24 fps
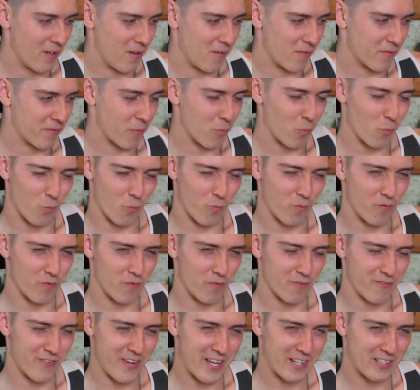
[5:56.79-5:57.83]
from
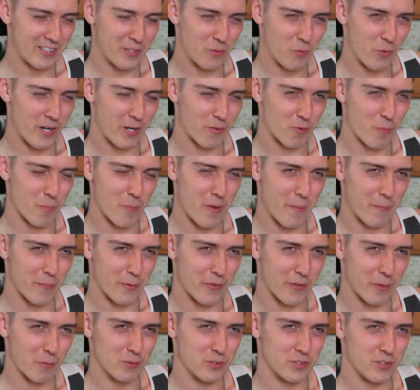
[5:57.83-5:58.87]
vaguely what I
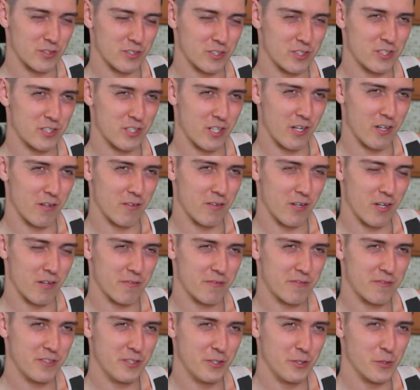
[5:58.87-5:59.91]
remember, there was a
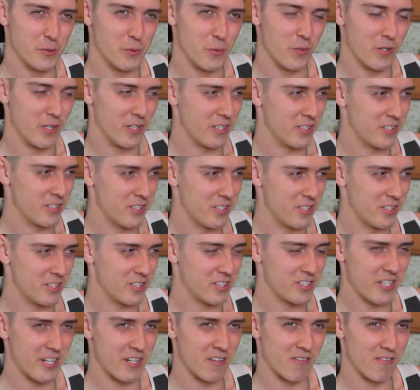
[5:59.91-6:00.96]
few
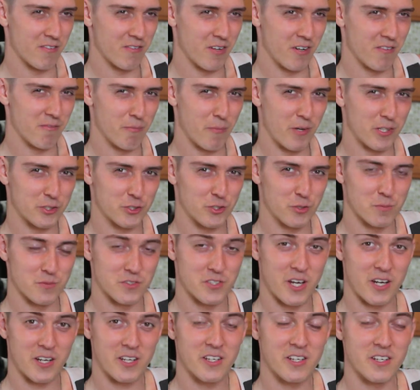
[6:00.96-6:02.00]
set of mushrooms
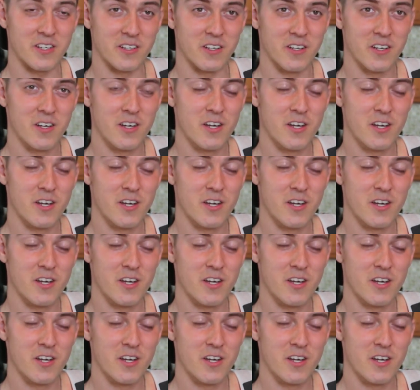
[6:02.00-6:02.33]
that he